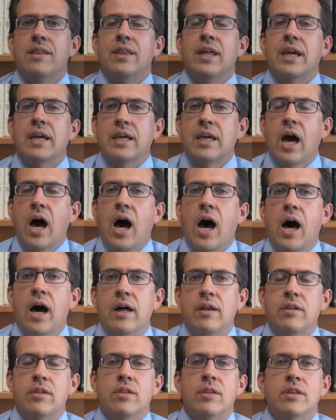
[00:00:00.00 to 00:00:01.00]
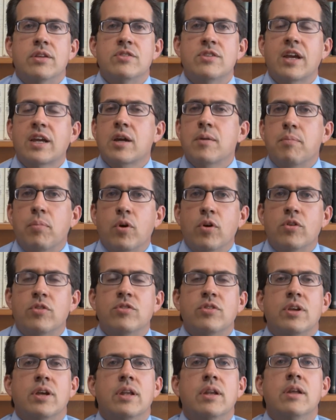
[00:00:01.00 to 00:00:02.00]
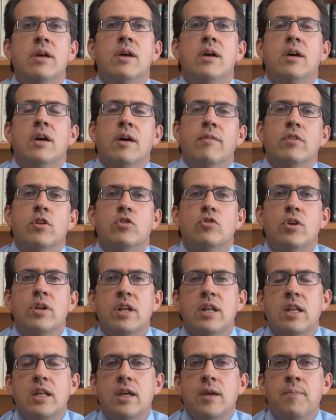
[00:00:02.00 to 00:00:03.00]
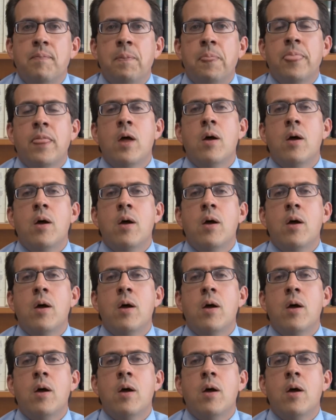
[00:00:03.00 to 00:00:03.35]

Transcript: that God, the second person of the Trinity,